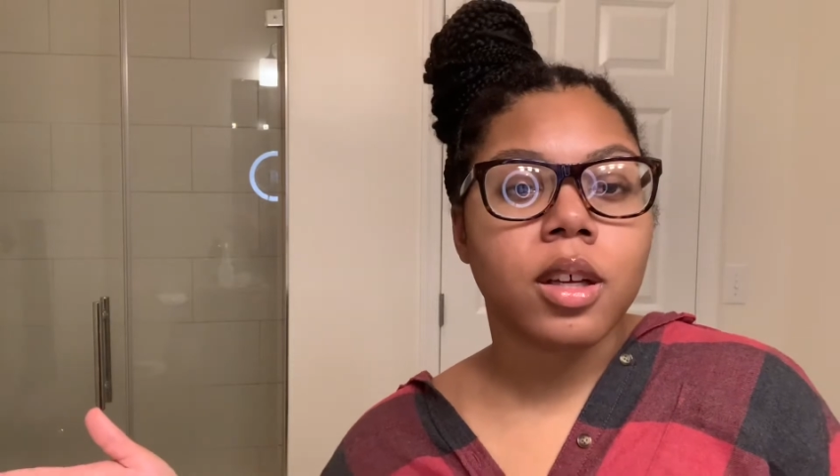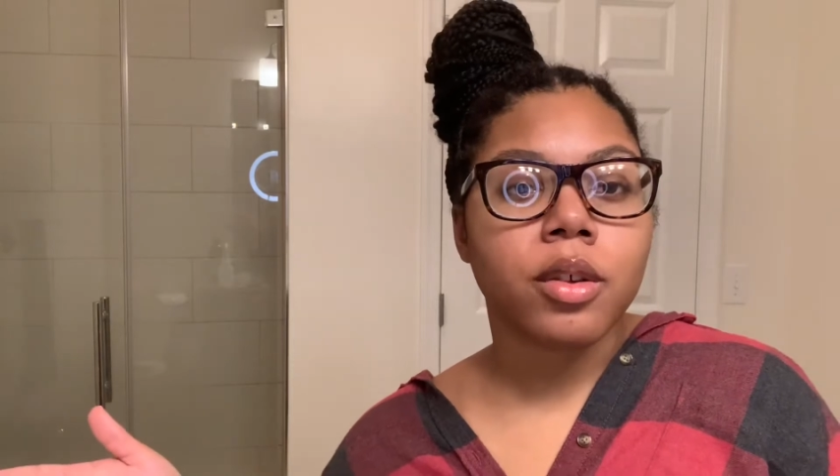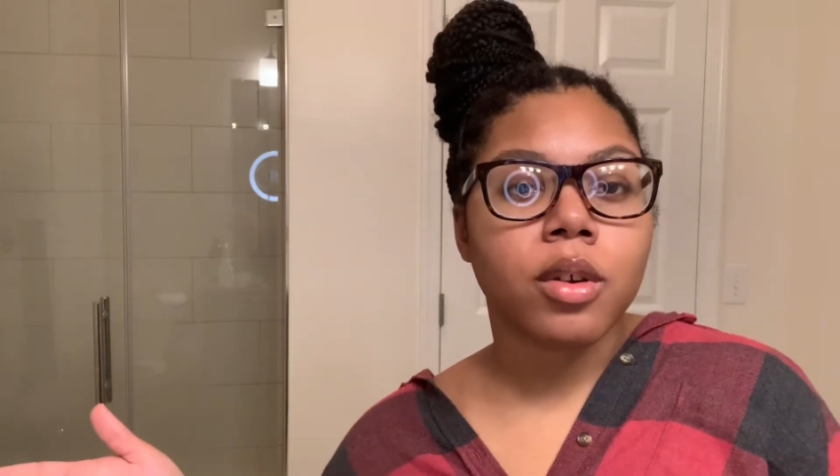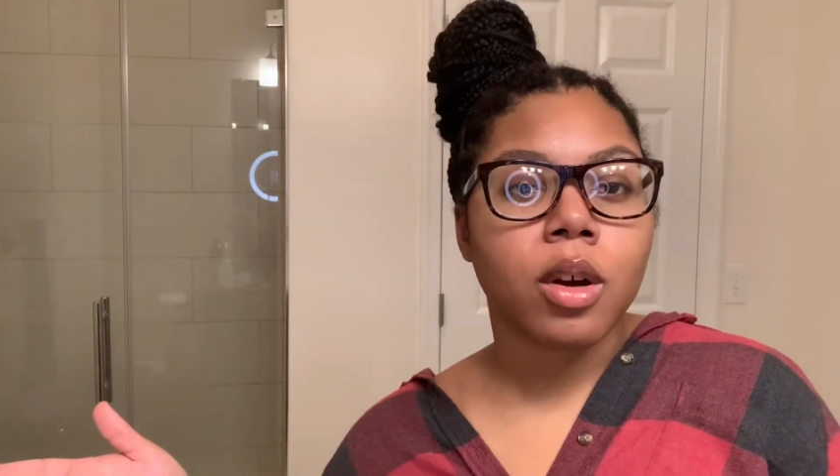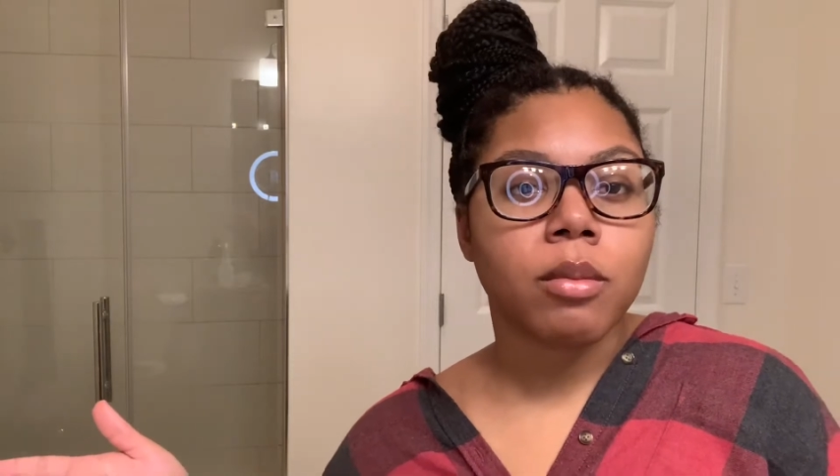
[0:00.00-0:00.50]
you
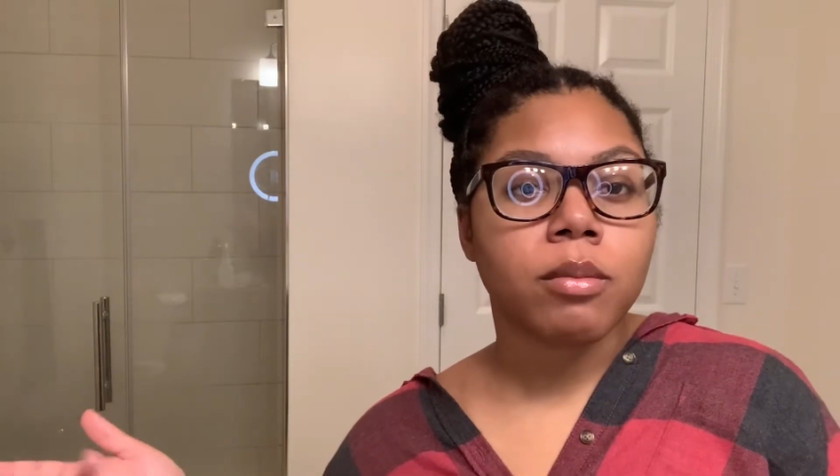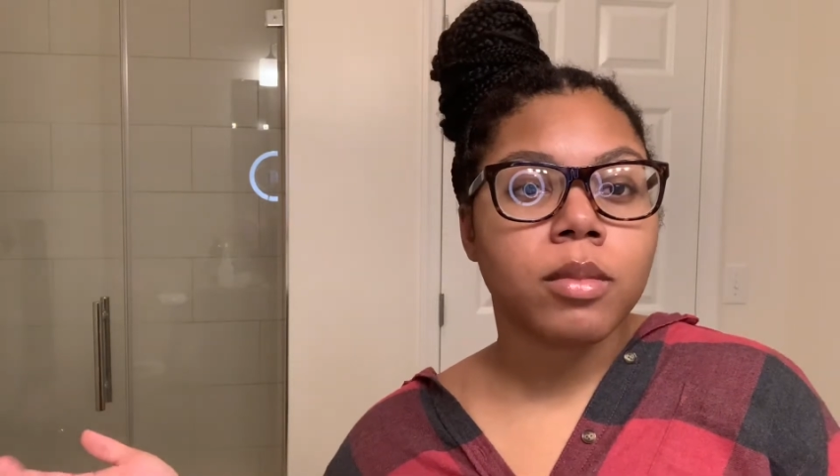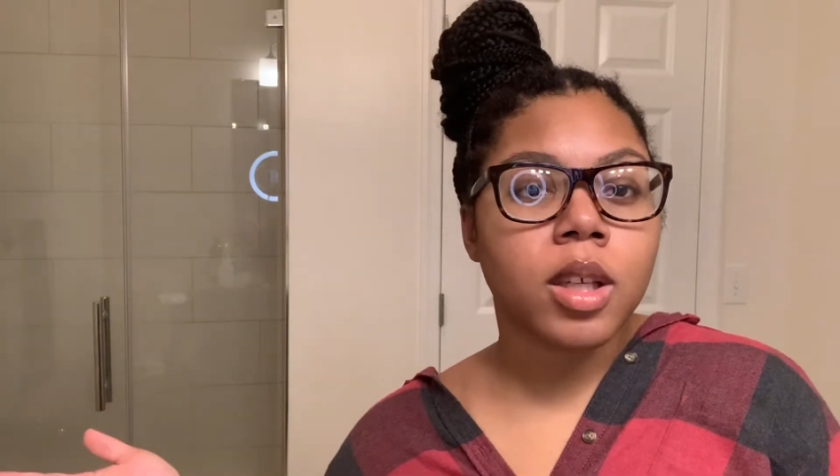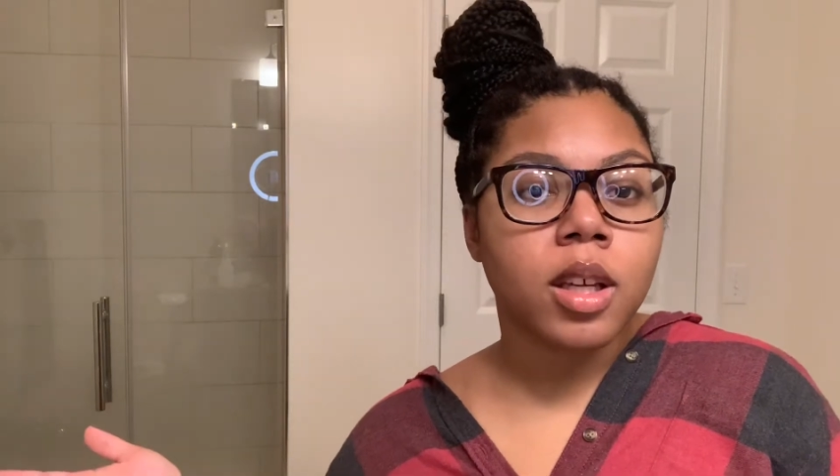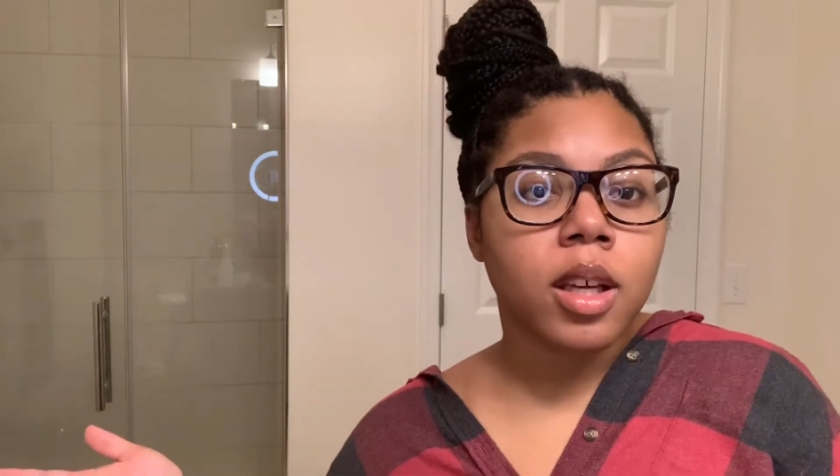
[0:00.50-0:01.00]
know,
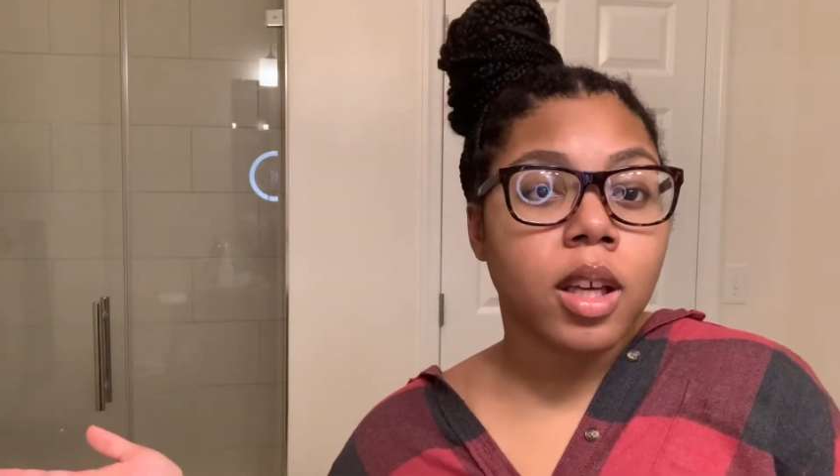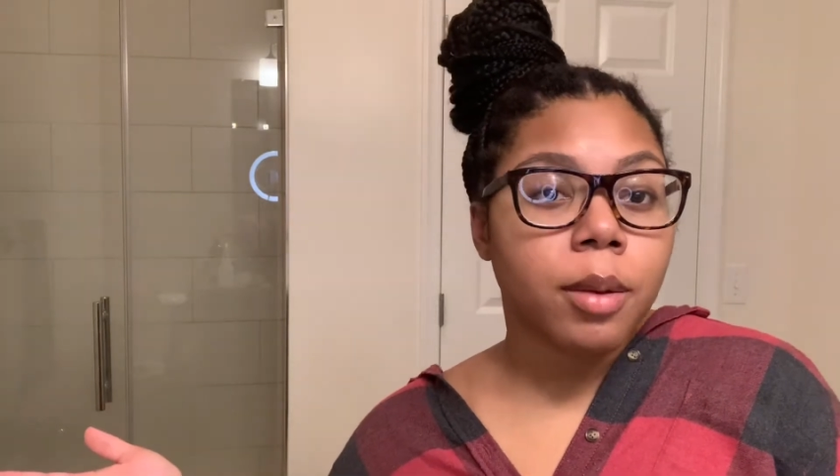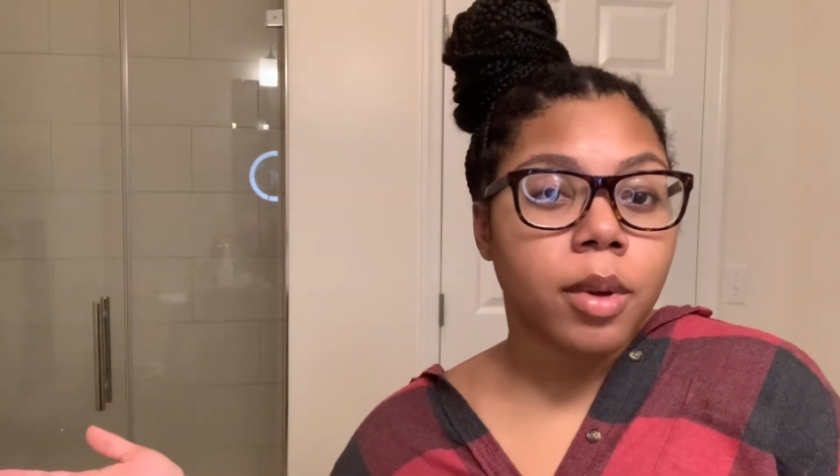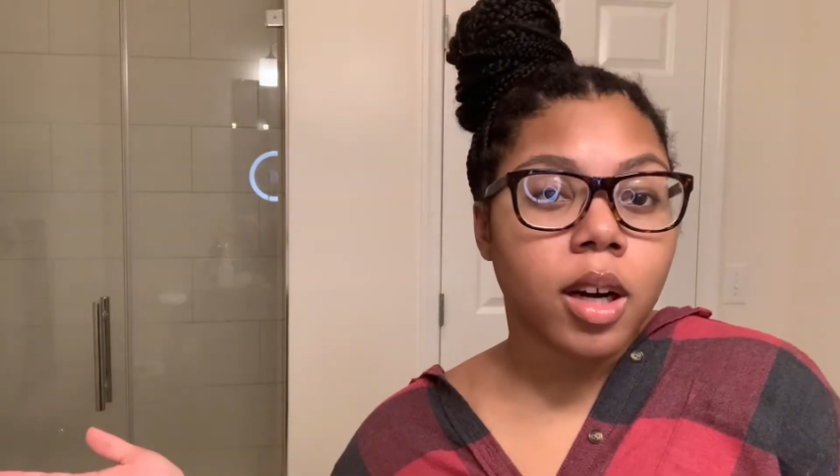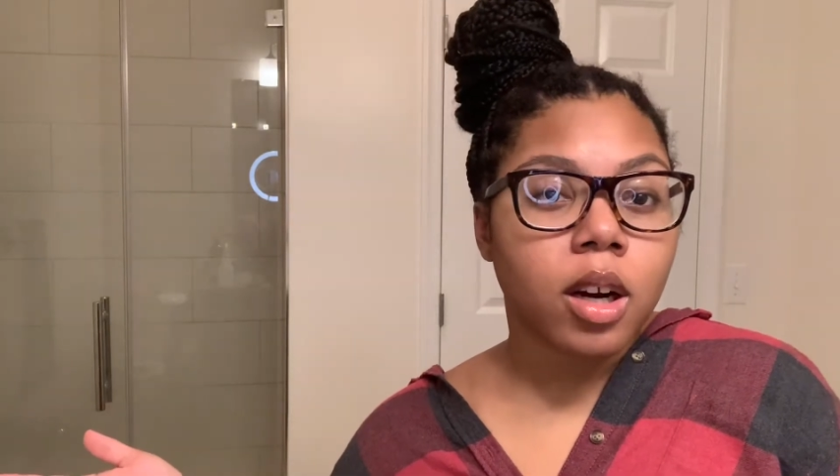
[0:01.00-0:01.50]
keep
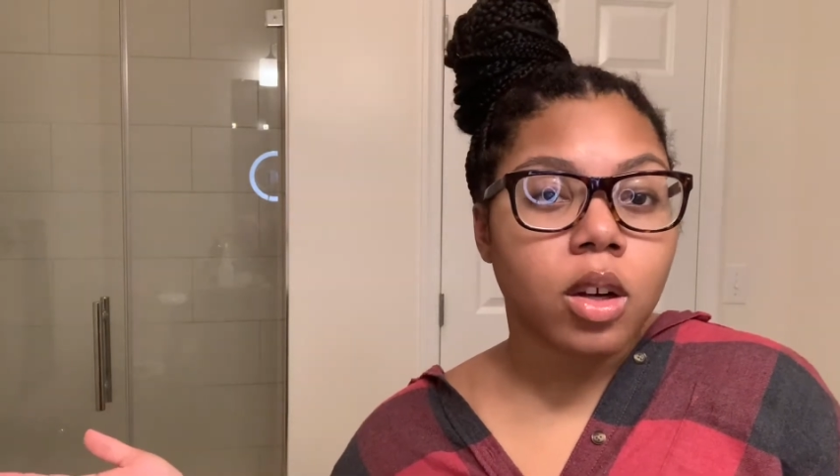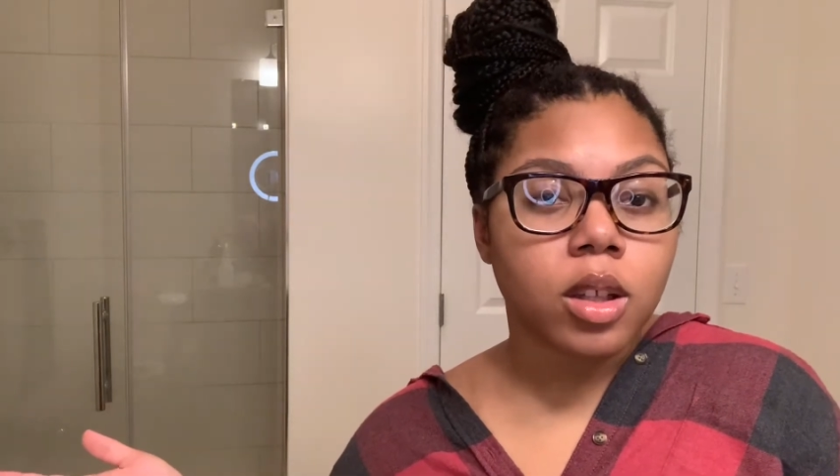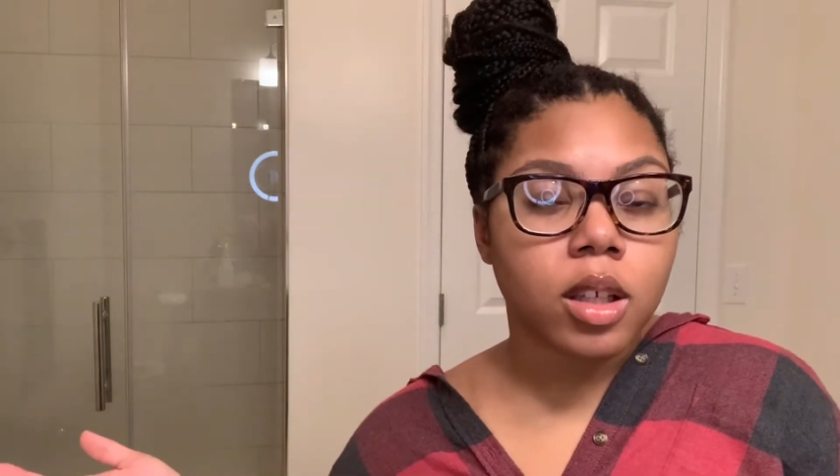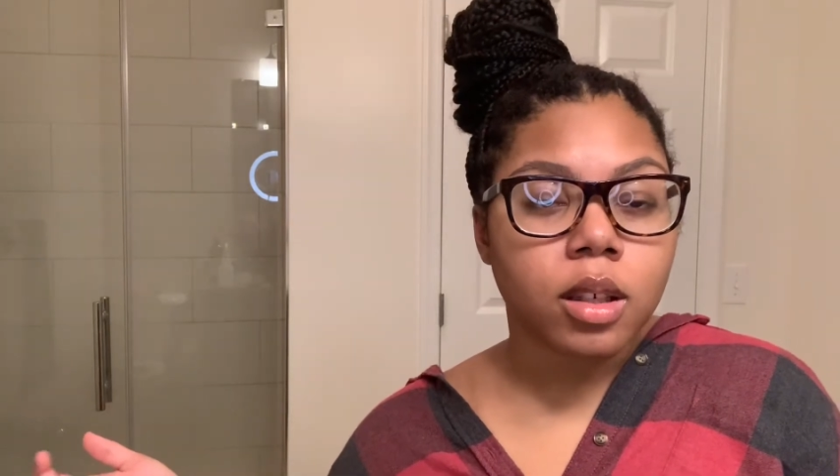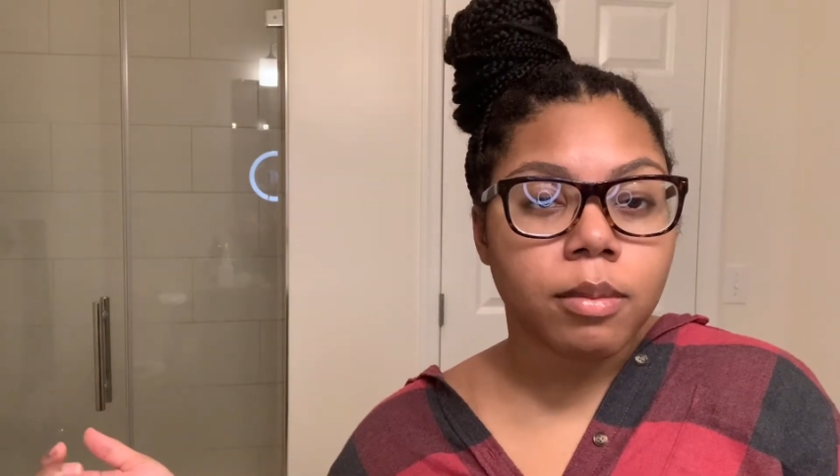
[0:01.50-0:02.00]
your hair healthy.